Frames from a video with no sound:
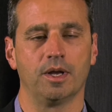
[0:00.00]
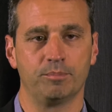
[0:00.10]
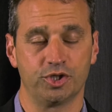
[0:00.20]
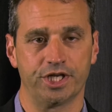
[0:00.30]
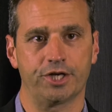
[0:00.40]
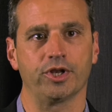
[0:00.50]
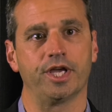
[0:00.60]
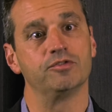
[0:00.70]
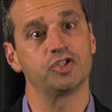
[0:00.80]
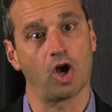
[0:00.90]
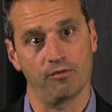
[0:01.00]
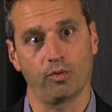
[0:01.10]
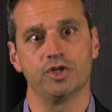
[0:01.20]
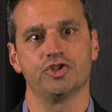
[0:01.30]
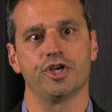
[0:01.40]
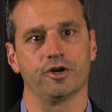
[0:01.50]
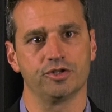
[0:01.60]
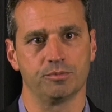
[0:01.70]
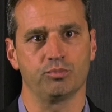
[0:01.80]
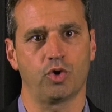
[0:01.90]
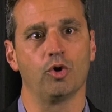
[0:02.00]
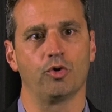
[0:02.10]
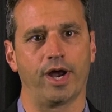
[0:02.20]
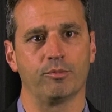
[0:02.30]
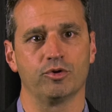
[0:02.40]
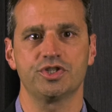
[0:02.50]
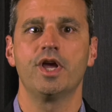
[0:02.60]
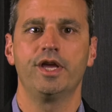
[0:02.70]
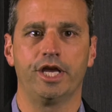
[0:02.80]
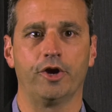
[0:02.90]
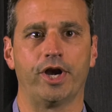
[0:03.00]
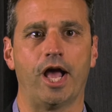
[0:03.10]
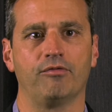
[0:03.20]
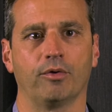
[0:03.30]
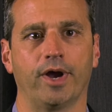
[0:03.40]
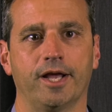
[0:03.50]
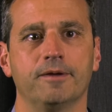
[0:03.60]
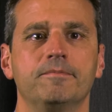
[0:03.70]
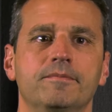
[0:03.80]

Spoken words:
particularly of software engineers and programmers here in Alpharetta.